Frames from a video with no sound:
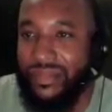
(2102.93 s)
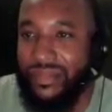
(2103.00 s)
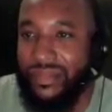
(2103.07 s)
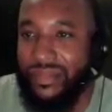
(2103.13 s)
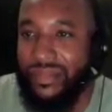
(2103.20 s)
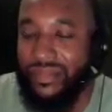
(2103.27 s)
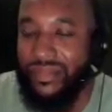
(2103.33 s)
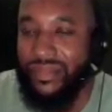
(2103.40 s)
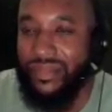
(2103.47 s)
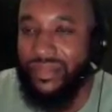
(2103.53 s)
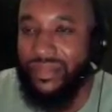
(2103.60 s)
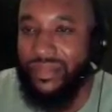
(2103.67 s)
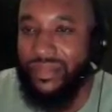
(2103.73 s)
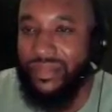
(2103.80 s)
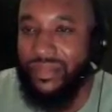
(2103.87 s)

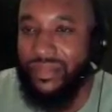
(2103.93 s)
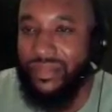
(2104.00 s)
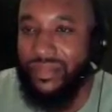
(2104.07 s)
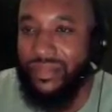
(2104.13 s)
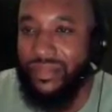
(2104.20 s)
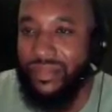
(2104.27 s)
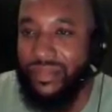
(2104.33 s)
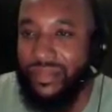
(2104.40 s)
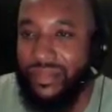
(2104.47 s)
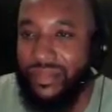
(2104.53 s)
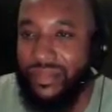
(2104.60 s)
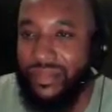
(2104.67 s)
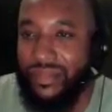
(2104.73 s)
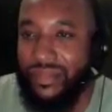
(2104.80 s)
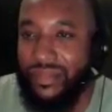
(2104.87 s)

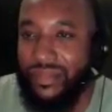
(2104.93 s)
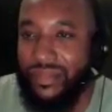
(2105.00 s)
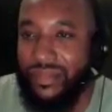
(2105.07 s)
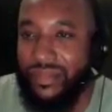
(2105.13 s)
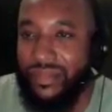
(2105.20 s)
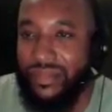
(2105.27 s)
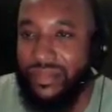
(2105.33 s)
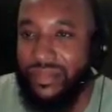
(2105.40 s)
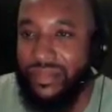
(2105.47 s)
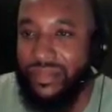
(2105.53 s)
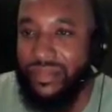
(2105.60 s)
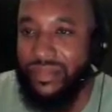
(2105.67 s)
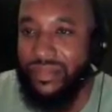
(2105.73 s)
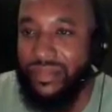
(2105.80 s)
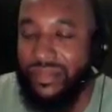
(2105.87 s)

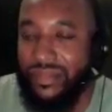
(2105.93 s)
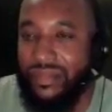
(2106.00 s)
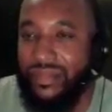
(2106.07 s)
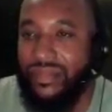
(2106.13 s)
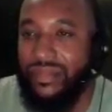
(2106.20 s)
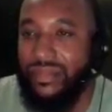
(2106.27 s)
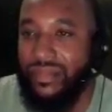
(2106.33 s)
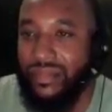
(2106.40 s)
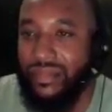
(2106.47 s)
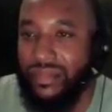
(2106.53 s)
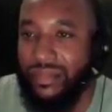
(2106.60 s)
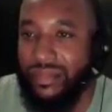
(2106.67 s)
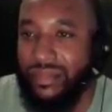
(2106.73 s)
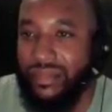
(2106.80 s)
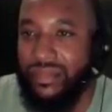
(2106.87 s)

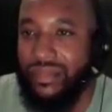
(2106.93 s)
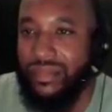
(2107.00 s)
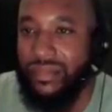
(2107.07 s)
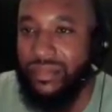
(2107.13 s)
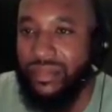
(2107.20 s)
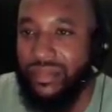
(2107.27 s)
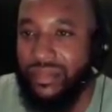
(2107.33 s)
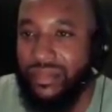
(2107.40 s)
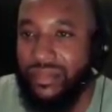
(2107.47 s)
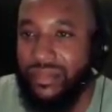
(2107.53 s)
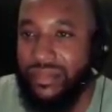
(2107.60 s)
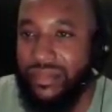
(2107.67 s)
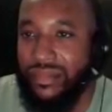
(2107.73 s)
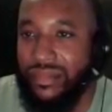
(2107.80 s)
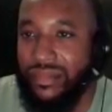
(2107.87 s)

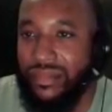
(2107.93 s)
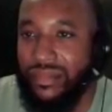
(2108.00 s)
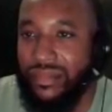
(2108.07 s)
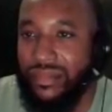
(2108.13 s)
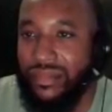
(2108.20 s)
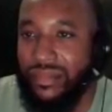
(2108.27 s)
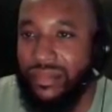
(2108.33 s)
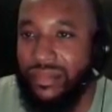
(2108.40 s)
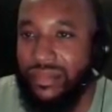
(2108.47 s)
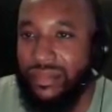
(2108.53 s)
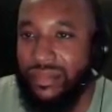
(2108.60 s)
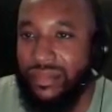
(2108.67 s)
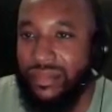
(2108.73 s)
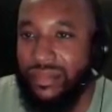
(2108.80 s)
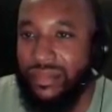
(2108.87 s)

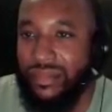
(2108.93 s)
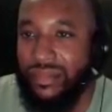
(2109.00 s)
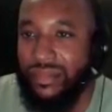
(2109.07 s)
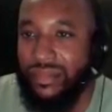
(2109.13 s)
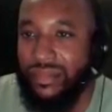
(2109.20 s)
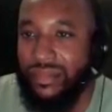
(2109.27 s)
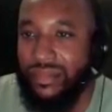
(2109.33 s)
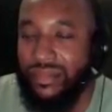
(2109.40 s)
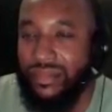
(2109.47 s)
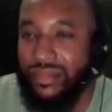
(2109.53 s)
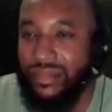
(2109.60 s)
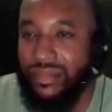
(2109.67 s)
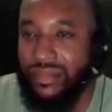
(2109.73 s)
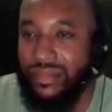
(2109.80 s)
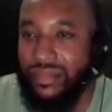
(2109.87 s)

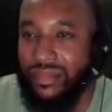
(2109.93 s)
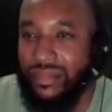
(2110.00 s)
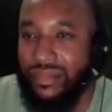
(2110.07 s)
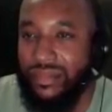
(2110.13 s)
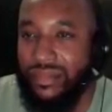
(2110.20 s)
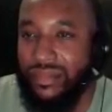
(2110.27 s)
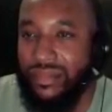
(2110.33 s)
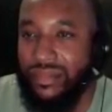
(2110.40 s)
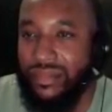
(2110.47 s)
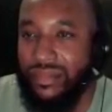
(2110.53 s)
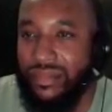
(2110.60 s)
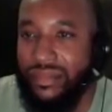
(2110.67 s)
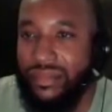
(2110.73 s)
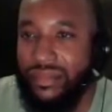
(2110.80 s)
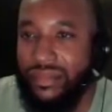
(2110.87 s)
(not speaking)